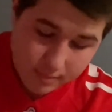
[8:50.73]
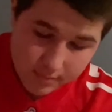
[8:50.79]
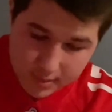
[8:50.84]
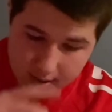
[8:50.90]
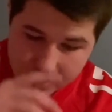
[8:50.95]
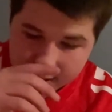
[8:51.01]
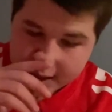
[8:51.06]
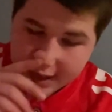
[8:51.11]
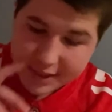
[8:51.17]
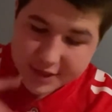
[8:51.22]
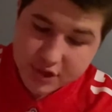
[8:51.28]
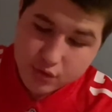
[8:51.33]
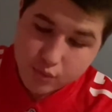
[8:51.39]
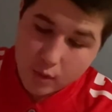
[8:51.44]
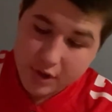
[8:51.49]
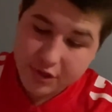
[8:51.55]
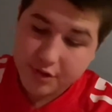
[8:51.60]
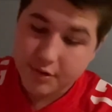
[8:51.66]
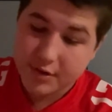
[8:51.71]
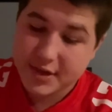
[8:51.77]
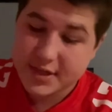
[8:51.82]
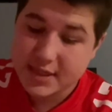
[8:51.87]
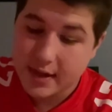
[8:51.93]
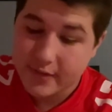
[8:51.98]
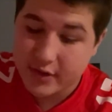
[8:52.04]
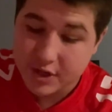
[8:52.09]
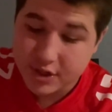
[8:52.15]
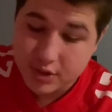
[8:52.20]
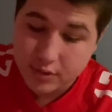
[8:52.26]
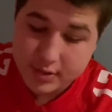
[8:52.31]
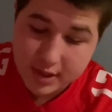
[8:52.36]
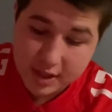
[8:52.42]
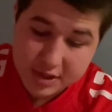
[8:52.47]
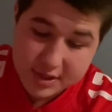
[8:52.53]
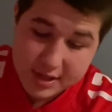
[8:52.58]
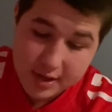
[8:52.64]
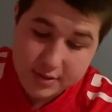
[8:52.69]
catches, 137, and 2
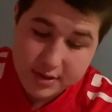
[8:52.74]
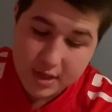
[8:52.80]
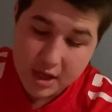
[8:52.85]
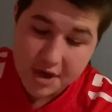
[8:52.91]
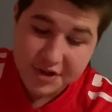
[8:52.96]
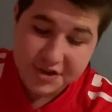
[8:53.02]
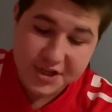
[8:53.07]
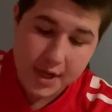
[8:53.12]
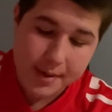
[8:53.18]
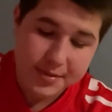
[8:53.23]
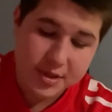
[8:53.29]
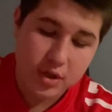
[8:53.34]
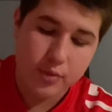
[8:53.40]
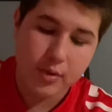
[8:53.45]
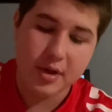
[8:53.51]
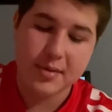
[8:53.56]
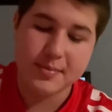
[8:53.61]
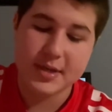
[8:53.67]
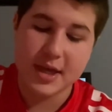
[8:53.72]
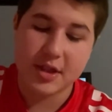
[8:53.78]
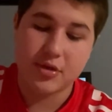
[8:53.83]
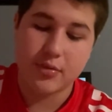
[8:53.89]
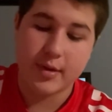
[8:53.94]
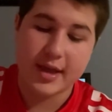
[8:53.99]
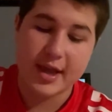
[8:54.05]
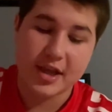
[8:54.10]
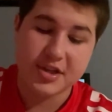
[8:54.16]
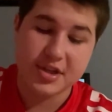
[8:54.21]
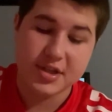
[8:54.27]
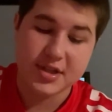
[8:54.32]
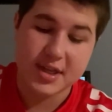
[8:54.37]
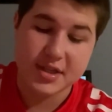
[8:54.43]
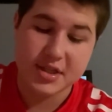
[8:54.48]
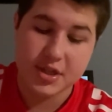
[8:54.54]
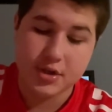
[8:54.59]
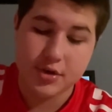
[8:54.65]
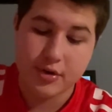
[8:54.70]
touchdowns. Jameson Williams had 3 catches,
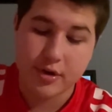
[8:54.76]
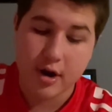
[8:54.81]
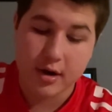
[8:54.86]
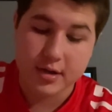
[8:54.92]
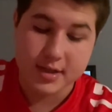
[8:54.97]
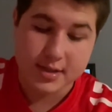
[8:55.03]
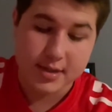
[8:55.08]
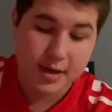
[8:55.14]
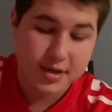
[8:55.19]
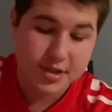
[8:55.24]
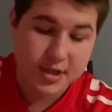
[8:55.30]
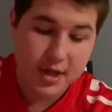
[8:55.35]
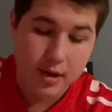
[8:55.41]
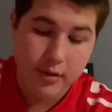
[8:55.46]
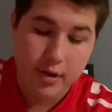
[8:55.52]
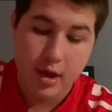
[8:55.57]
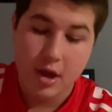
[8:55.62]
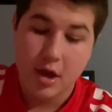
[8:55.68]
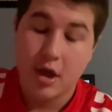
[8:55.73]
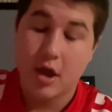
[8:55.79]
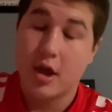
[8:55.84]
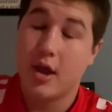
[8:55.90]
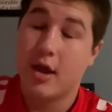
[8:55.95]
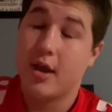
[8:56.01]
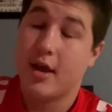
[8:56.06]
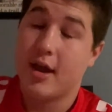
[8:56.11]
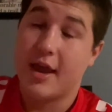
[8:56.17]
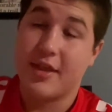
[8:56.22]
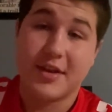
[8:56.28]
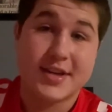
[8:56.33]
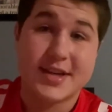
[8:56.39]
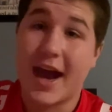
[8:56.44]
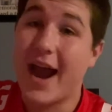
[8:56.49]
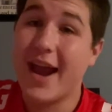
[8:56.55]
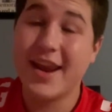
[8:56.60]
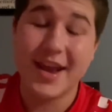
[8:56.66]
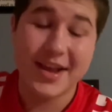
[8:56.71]
62 yards, a touchdown. And the
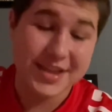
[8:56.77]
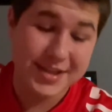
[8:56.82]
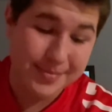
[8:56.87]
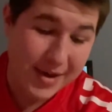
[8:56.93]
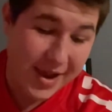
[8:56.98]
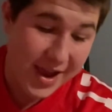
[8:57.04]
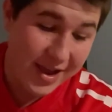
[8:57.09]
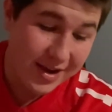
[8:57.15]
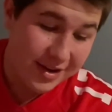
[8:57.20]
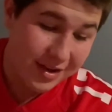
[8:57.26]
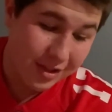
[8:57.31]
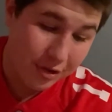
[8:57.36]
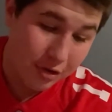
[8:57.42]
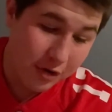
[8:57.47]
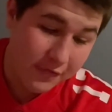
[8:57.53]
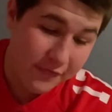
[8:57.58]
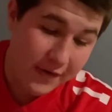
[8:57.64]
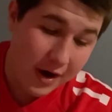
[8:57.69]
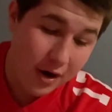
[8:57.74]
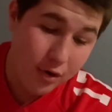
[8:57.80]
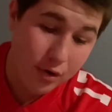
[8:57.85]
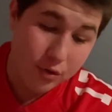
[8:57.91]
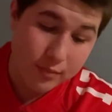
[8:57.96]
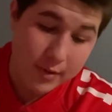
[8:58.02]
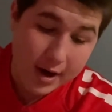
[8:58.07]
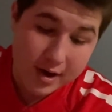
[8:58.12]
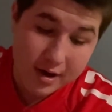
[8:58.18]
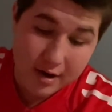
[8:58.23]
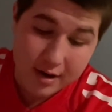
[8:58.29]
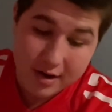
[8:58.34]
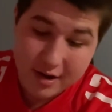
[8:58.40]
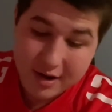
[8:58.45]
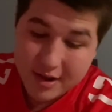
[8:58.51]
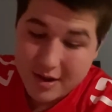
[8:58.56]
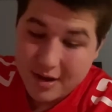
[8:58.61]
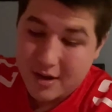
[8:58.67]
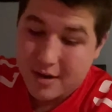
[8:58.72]
tight ends, man, Luke Farrell and Ruckert.
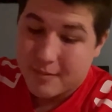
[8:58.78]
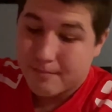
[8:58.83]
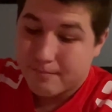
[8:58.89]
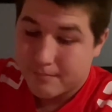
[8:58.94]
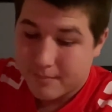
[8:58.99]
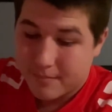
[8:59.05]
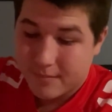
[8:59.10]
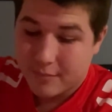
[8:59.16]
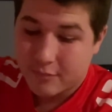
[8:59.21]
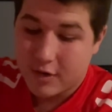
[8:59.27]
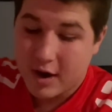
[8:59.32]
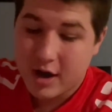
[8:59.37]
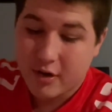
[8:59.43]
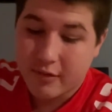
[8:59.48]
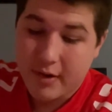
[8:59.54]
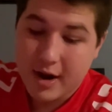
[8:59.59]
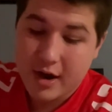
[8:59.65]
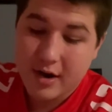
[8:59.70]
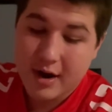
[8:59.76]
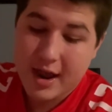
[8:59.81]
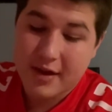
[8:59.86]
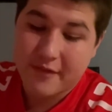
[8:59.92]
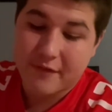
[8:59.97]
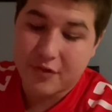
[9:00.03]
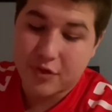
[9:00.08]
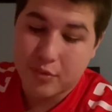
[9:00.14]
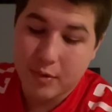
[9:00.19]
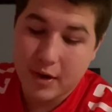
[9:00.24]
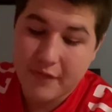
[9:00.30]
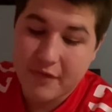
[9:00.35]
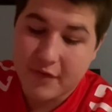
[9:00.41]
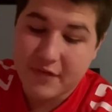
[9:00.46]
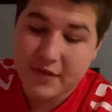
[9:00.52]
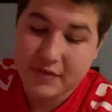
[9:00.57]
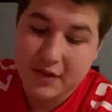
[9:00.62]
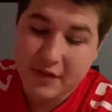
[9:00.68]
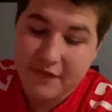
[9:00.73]
Ruckert had 3 for
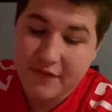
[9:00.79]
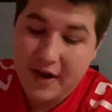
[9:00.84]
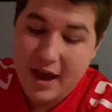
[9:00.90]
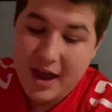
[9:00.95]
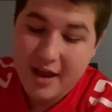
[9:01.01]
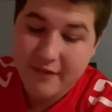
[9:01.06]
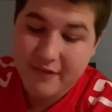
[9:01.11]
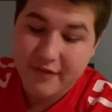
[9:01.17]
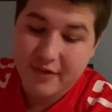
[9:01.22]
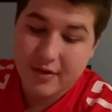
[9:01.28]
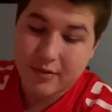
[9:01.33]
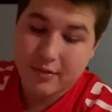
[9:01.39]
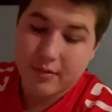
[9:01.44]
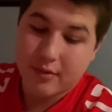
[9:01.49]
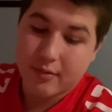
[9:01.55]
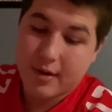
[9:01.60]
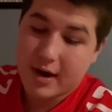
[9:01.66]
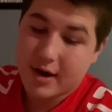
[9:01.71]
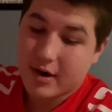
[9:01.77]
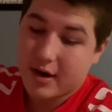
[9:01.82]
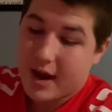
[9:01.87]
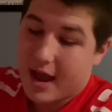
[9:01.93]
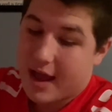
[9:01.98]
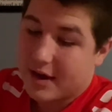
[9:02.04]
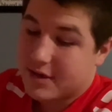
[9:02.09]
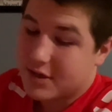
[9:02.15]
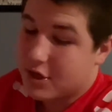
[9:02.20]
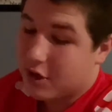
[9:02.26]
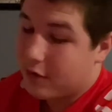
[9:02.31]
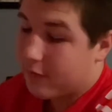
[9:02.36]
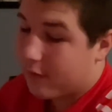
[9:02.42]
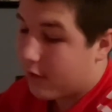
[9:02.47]
55. Farrell had 2